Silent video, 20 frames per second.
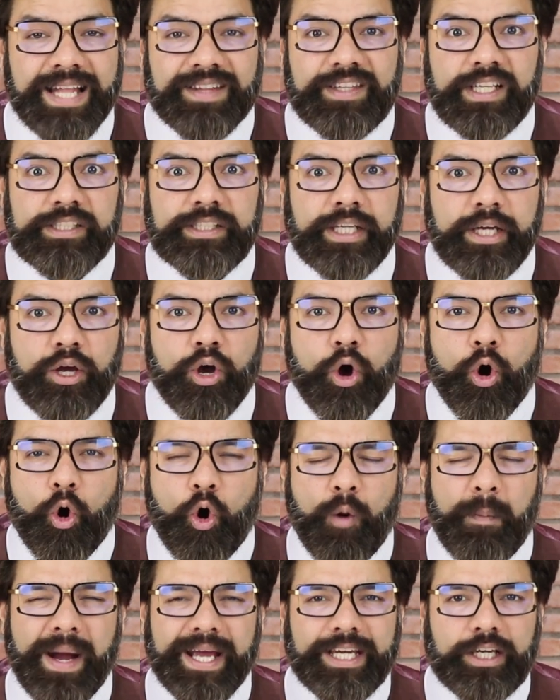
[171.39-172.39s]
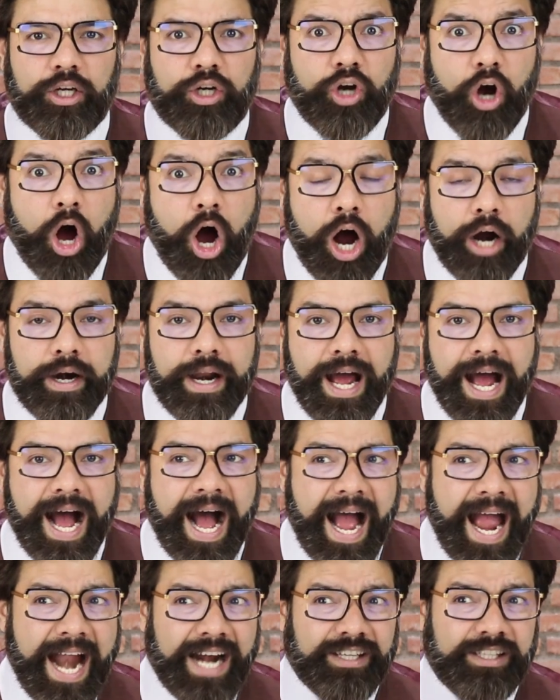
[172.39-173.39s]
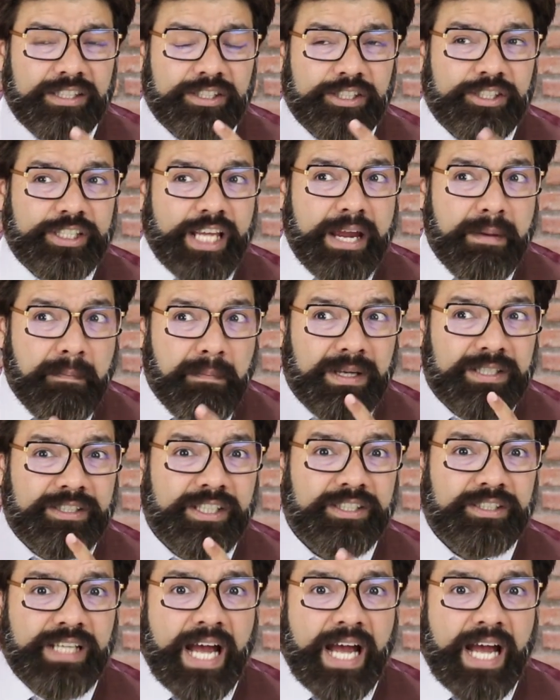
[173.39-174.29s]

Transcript: They say, oh my God, I had the same business